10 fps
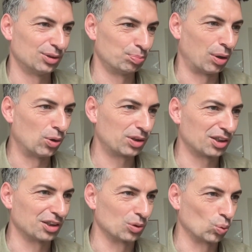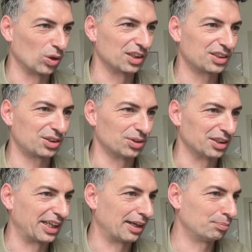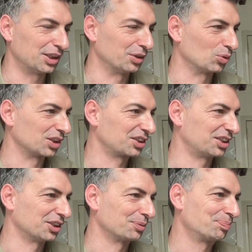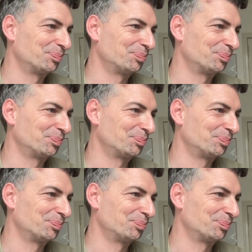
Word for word: poker works or gambling works here.